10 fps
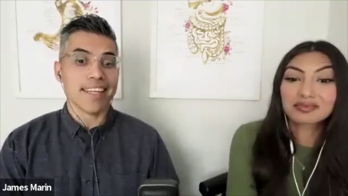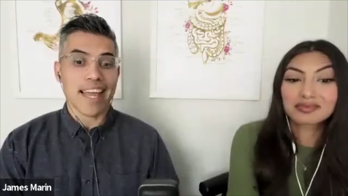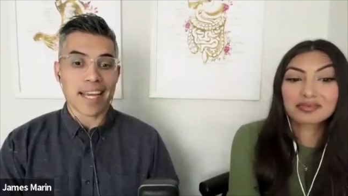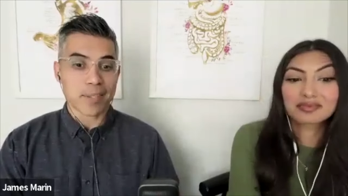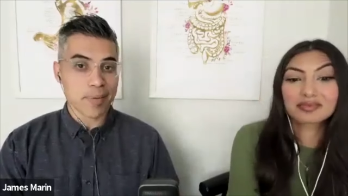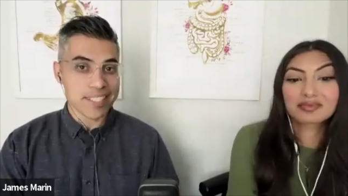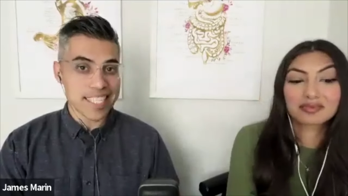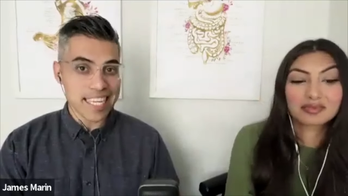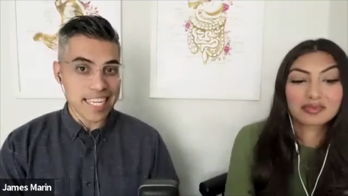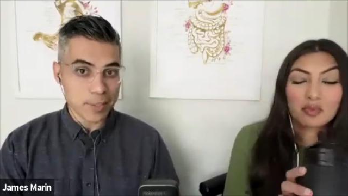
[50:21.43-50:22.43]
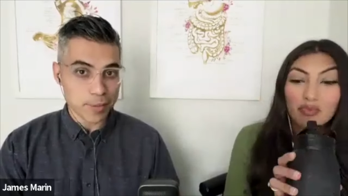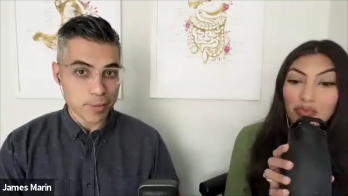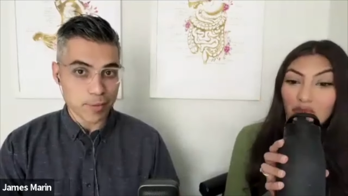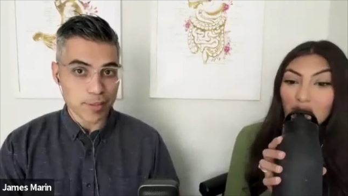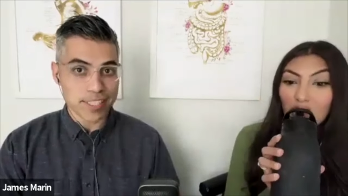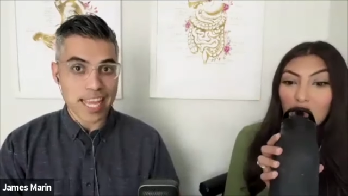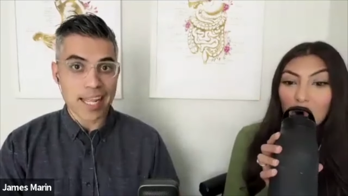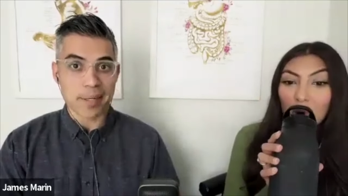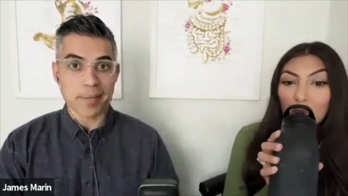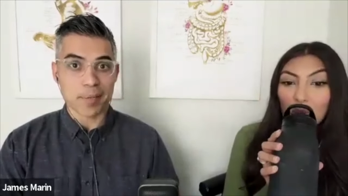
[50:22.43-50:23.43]
Speaker 1: XYZ issues for
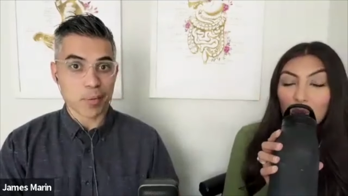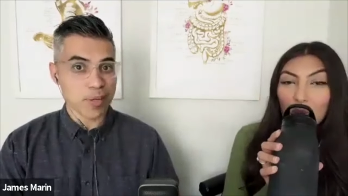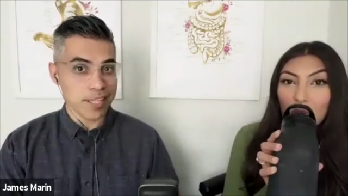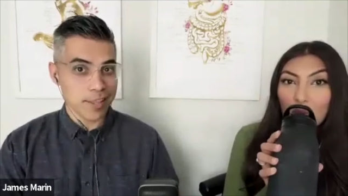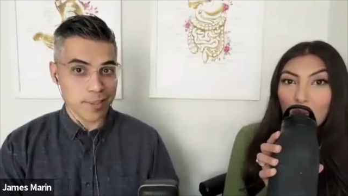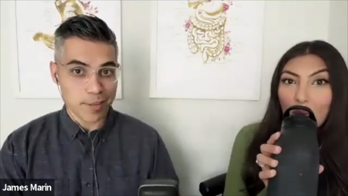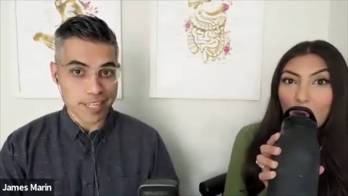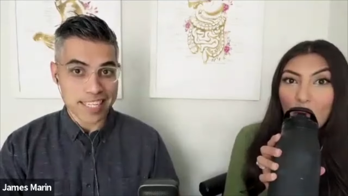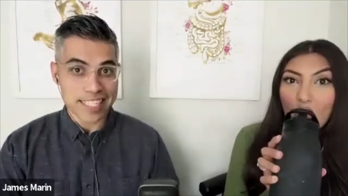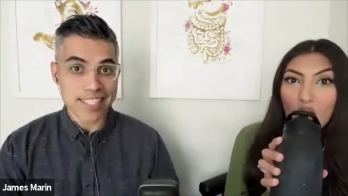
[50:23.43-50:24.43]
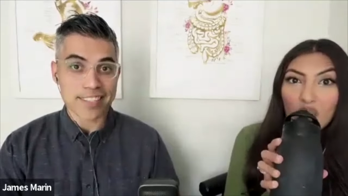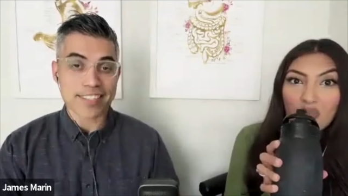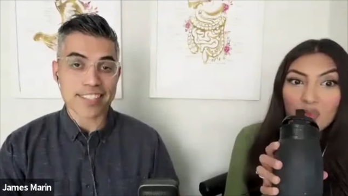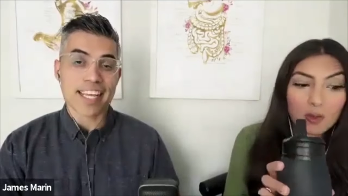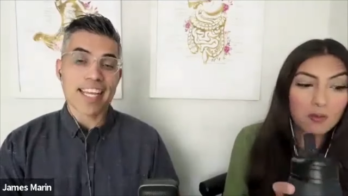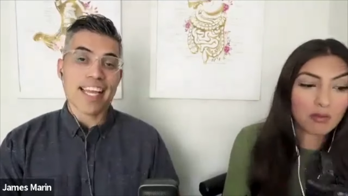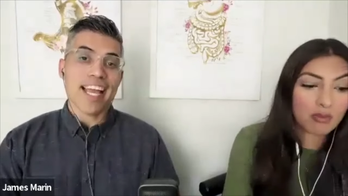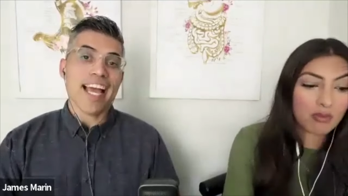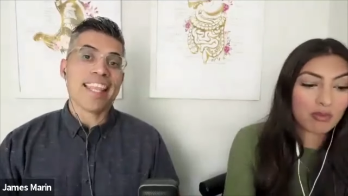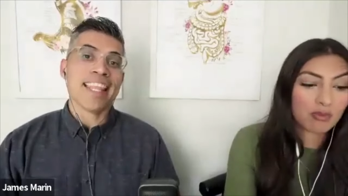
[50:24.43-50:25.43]
10, 20, 30 years.
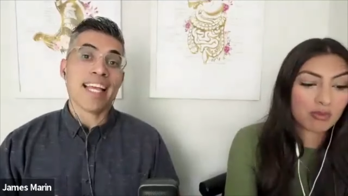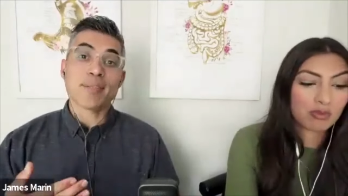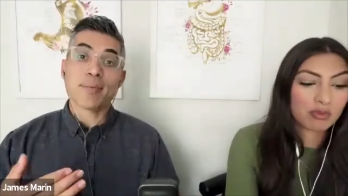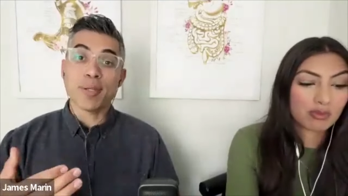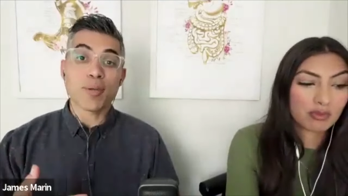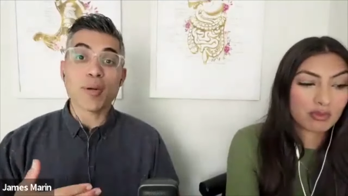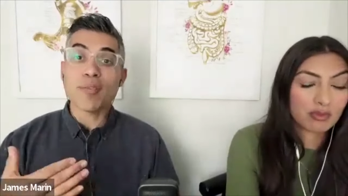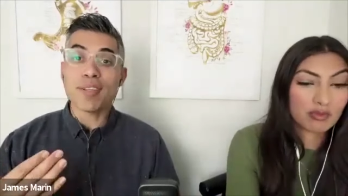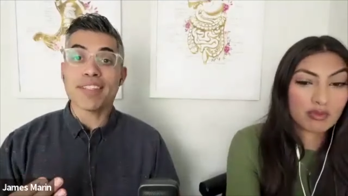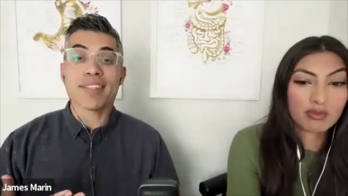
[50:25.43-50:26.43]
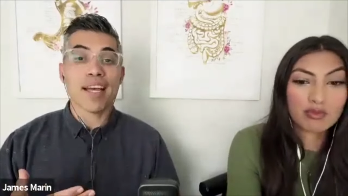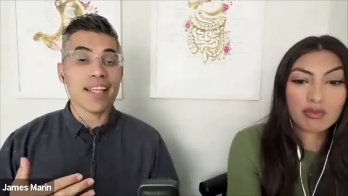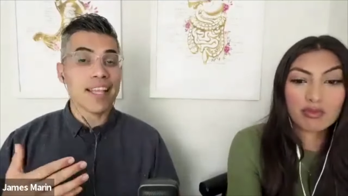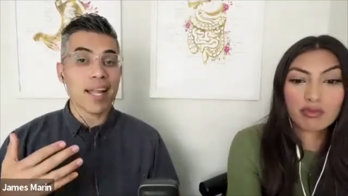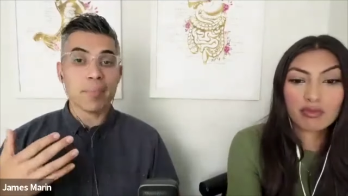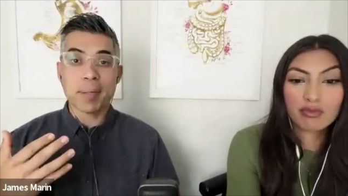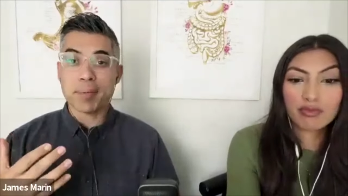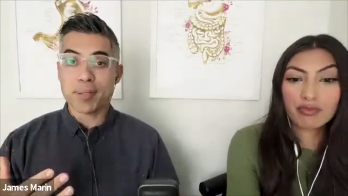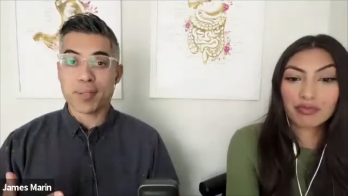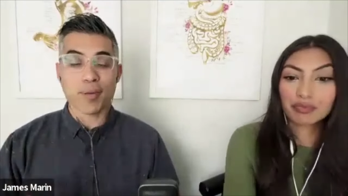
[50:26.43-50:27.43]
And that's where you don't even, a lot of people
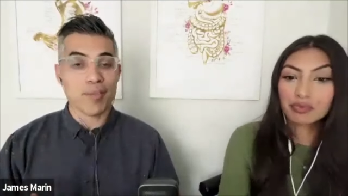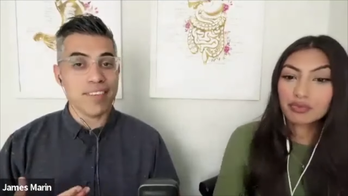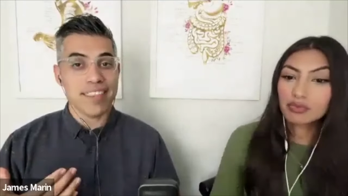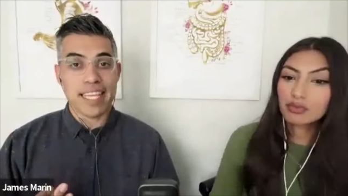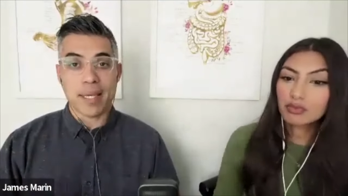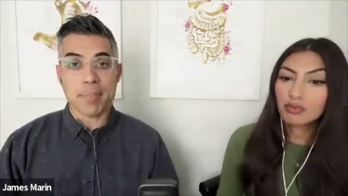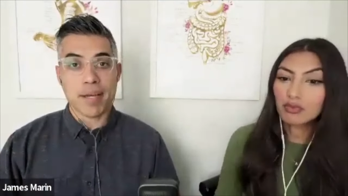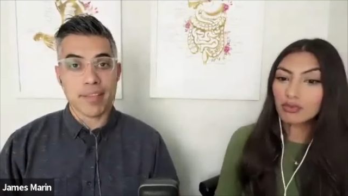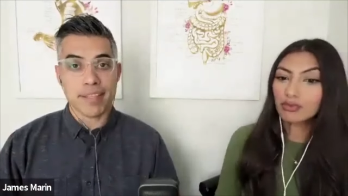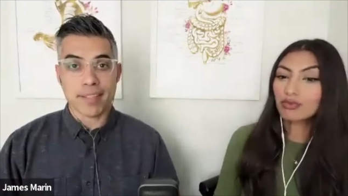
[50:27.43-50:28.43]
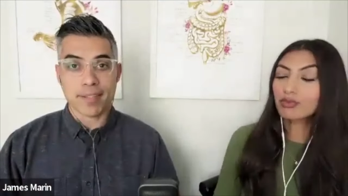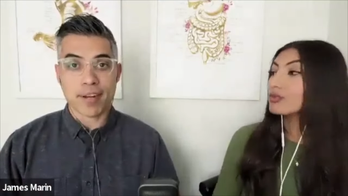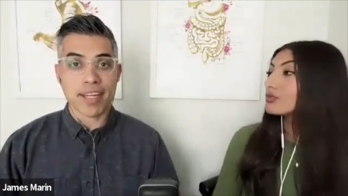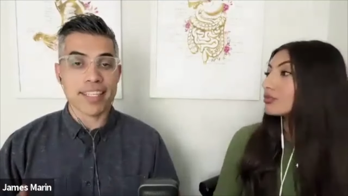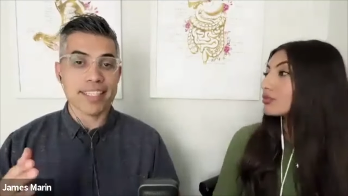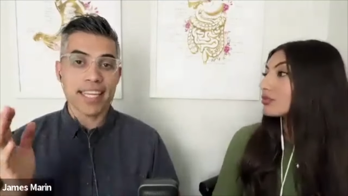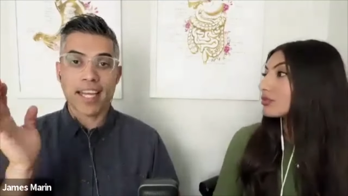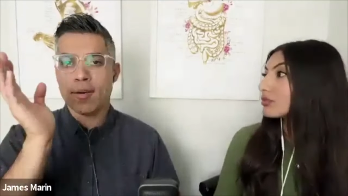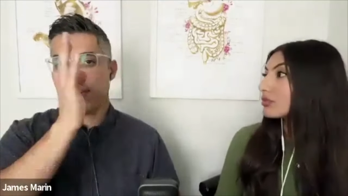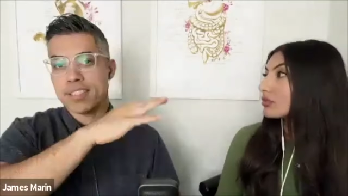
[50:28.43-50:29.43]
just don't even think about this, right? It's like,
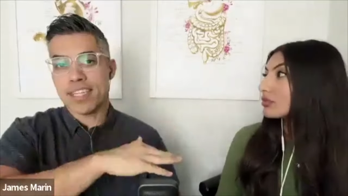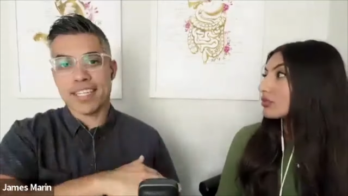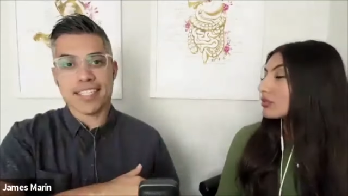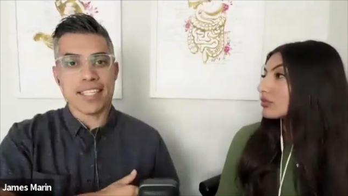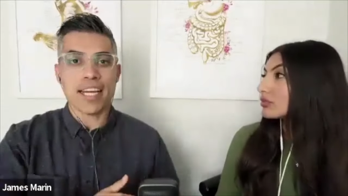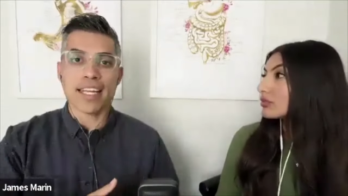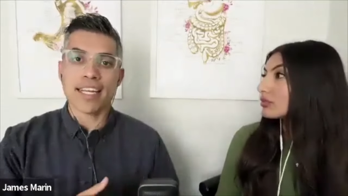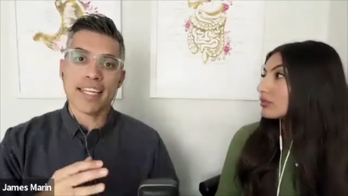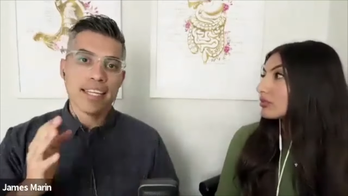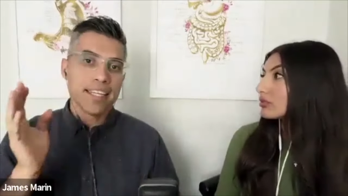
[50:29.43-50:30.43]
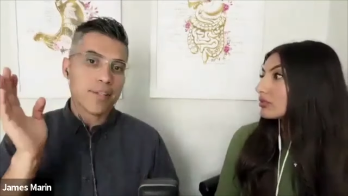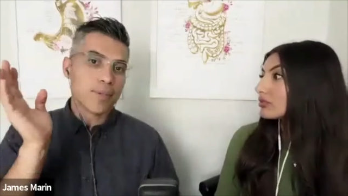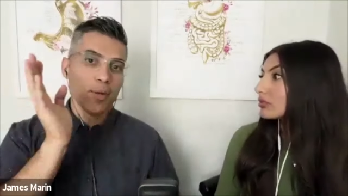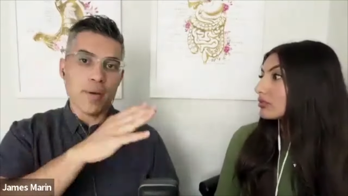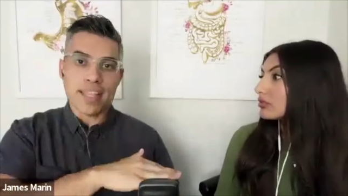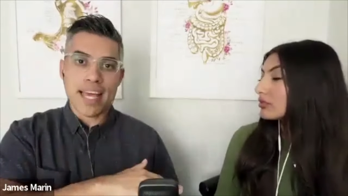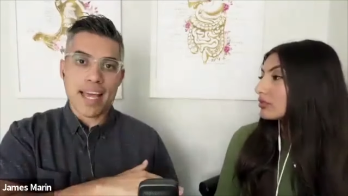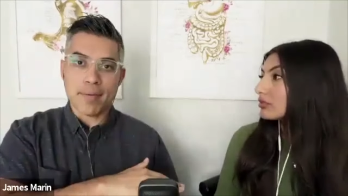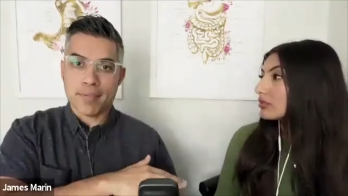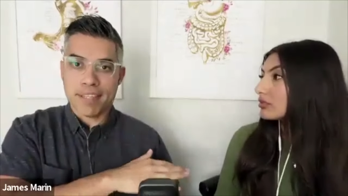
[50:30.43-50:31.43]
oh, what's done is done. There's no way
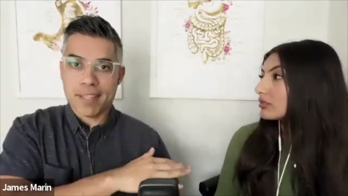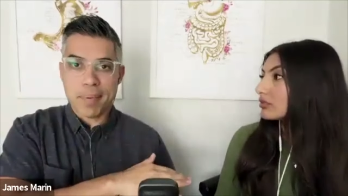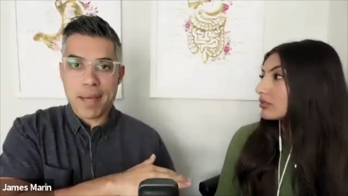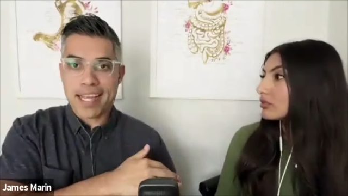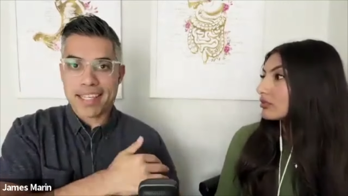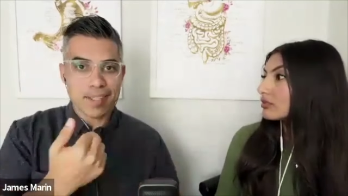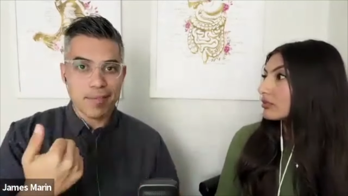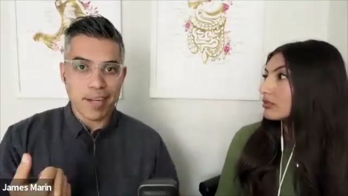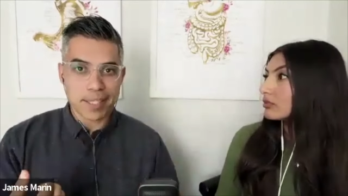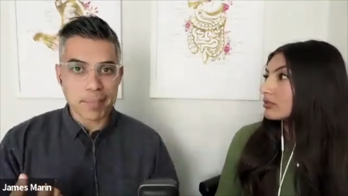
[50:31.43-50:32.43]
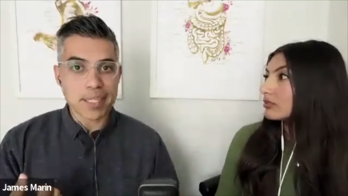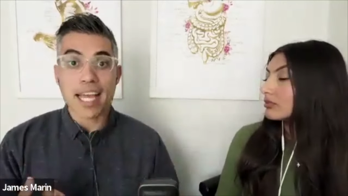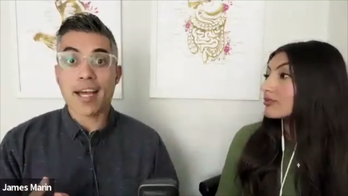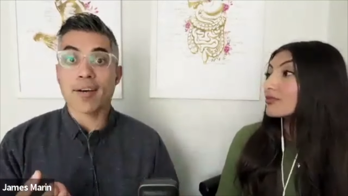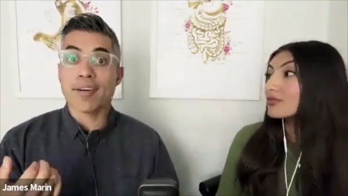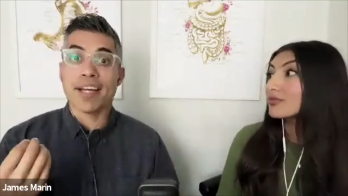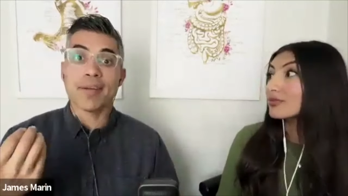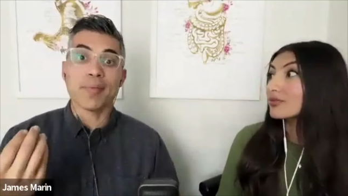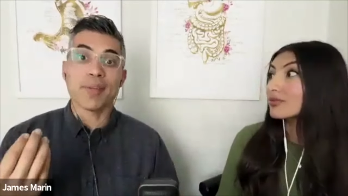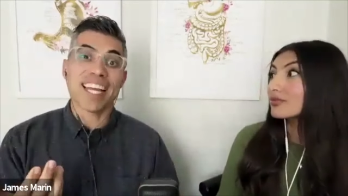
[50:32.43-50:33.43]
that in the past is affecting me now.
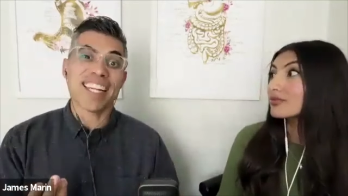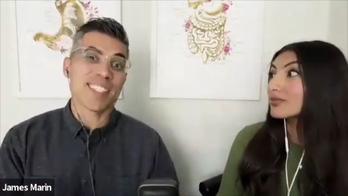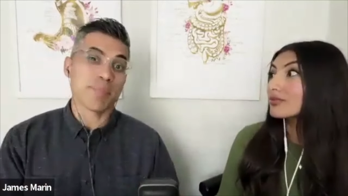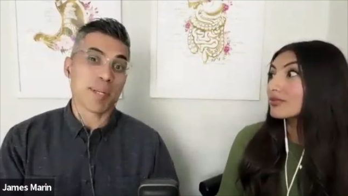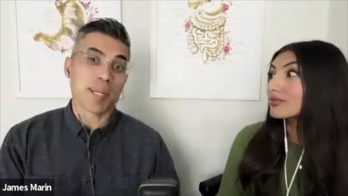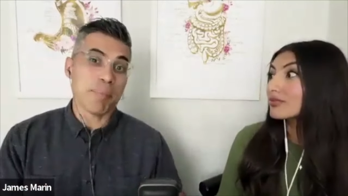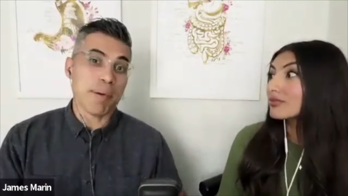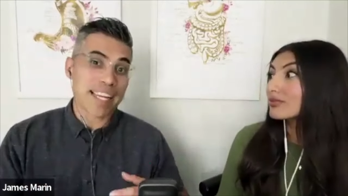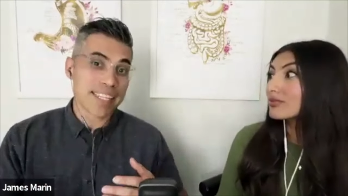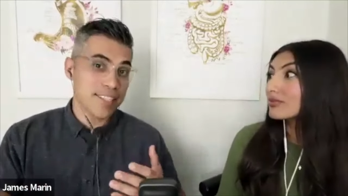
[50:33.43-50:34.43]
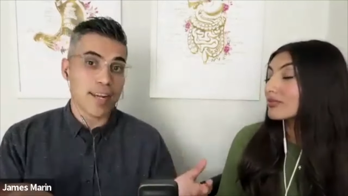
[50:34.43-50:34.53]
And we kind of just bring it back to your